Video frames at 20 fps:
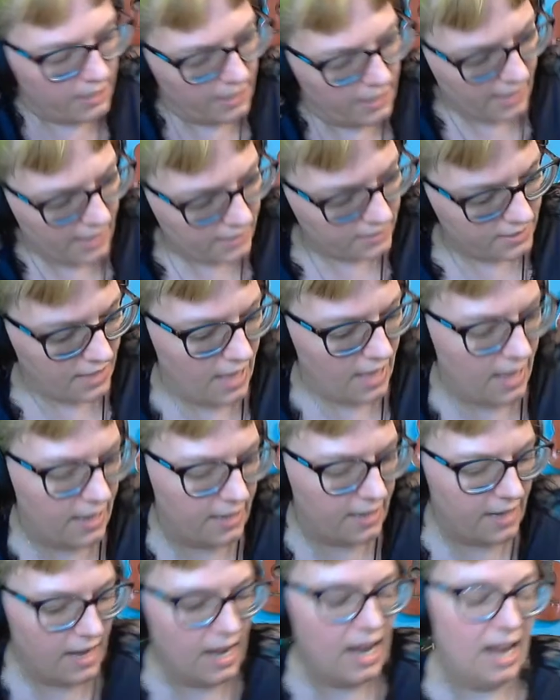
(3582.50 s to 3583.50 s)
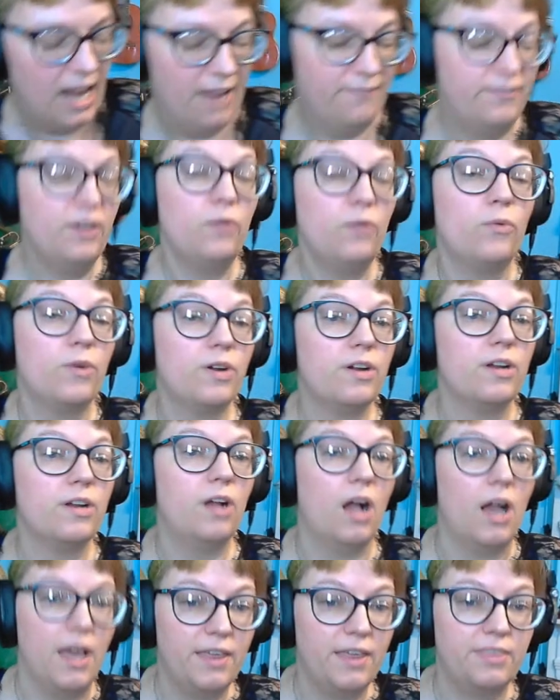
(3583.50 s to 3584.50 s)
ad slot, if it were
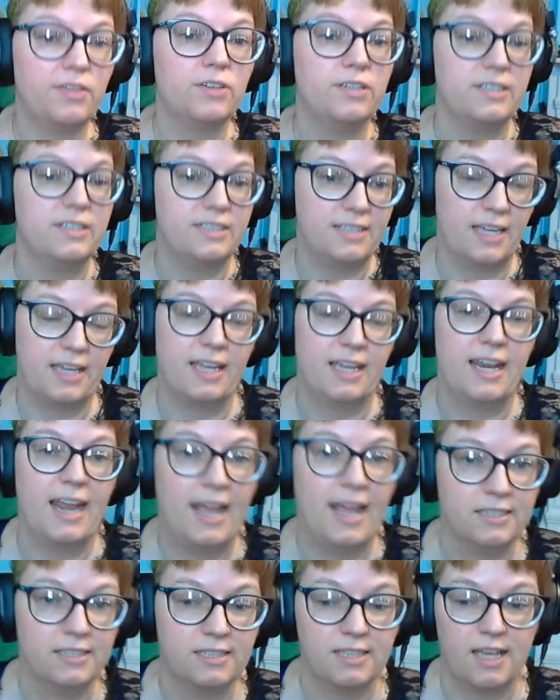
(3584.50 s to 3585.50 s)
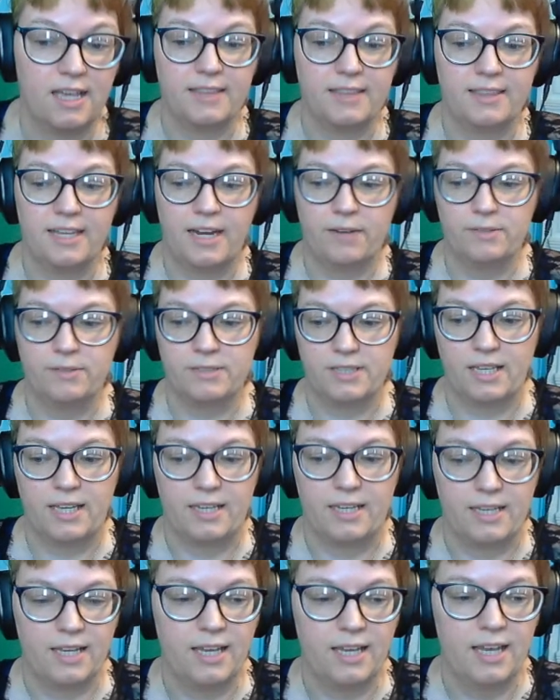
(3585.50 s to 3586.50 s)
a 30-second ad slot that I was like